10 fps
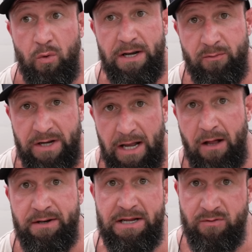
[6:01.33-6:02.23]
when in
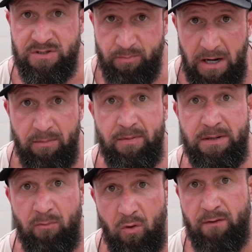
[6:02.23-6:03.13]
reality, it was probably
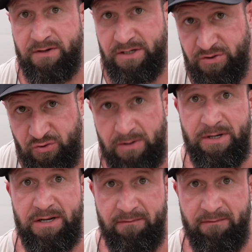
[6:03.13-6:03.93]
more of a contributing